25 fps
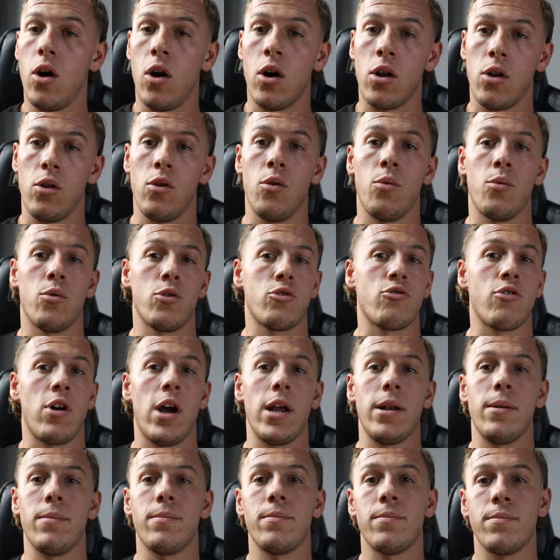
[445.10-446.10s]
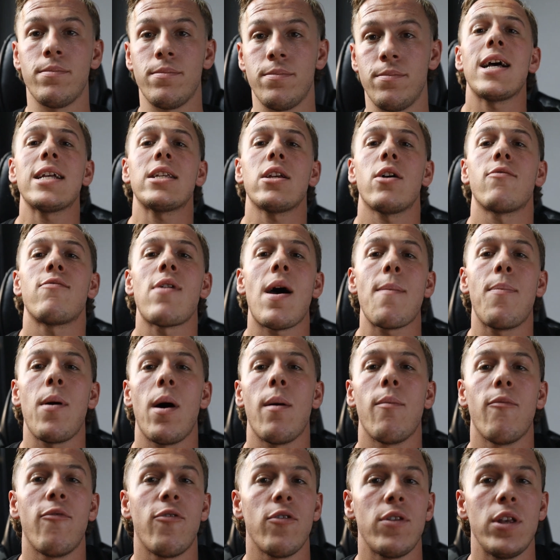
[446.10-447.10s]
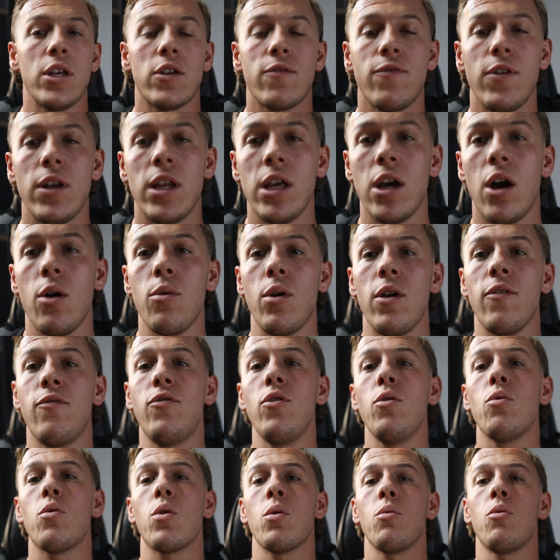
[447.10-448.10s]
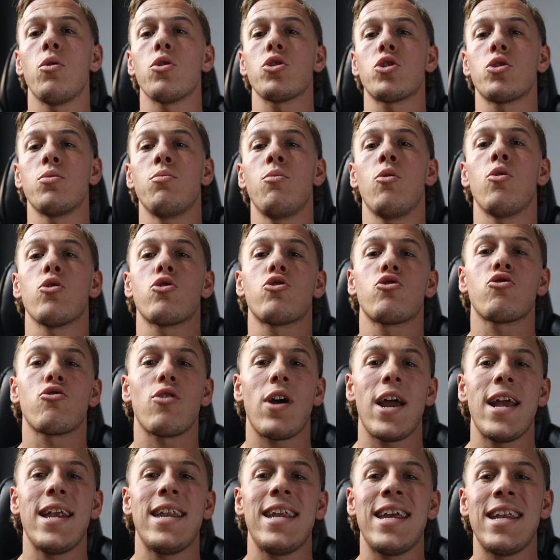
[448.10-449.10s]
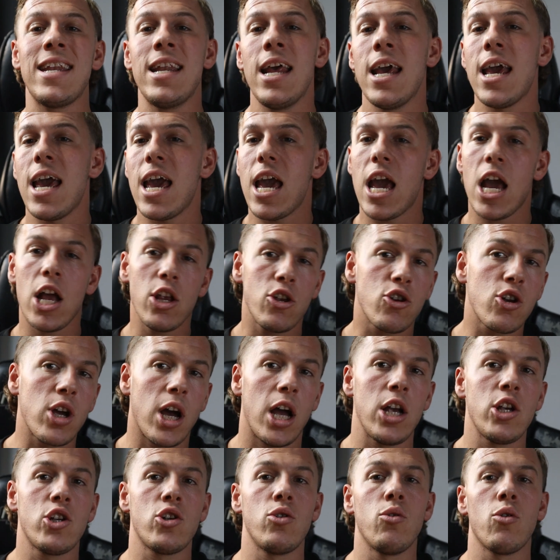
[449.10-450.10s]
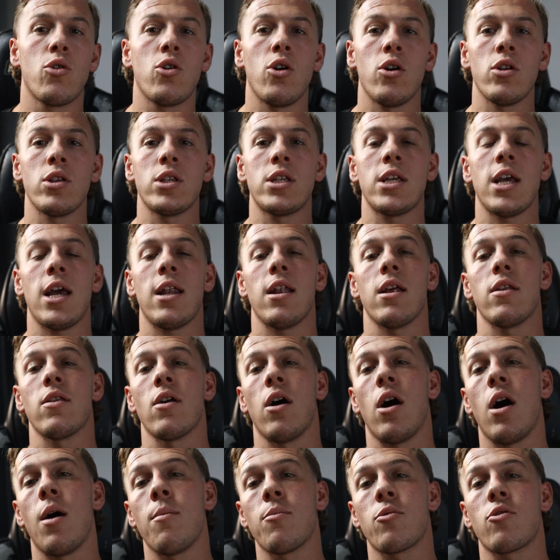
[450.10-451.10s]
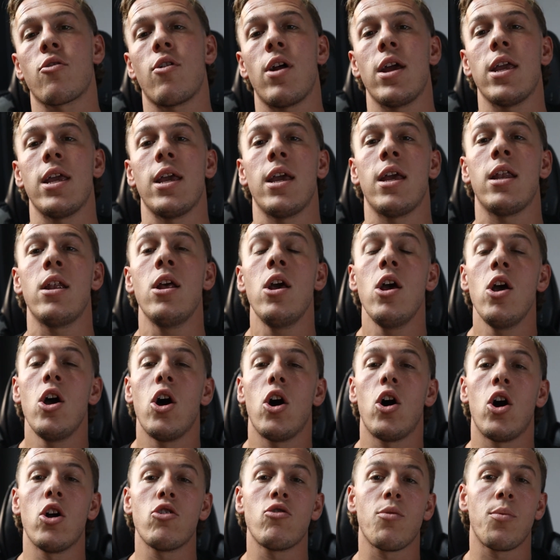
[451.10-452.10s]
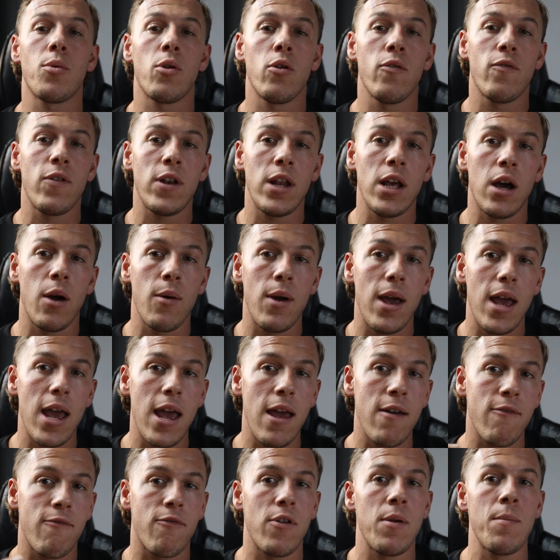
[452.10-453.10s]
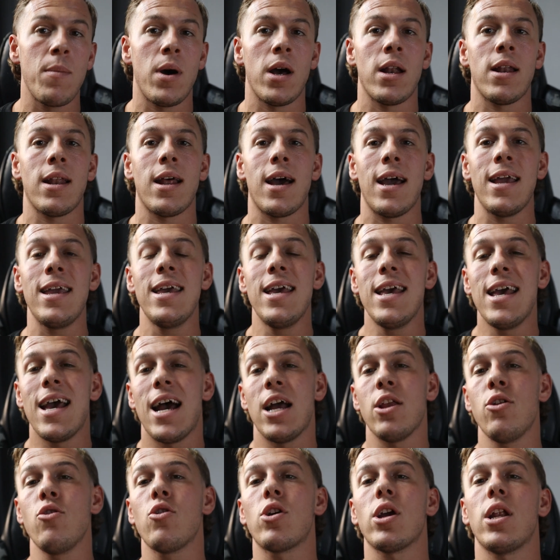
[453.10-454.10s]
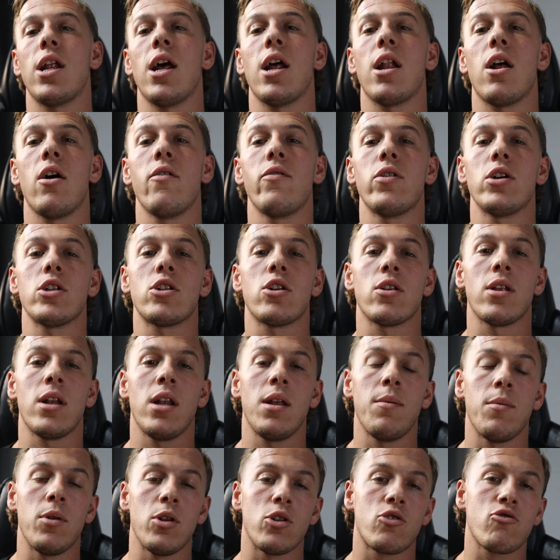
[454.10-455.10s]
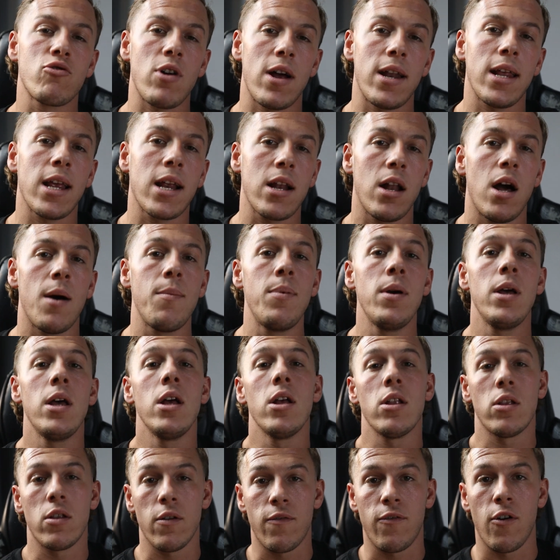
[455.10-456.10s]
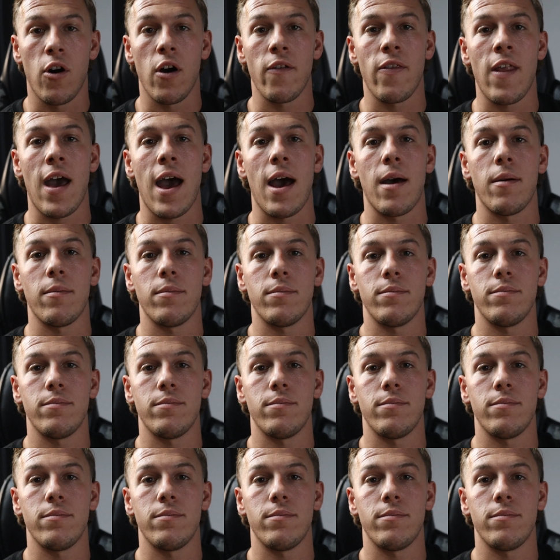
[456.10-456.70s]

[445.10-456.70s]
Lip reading: I don't want to trade. So that's a wrap up for this video. If you want to watch some more trading, educational content that I'm creating, I drop a new video every Monday, and you can head over to the Limitless Trading Club to find that.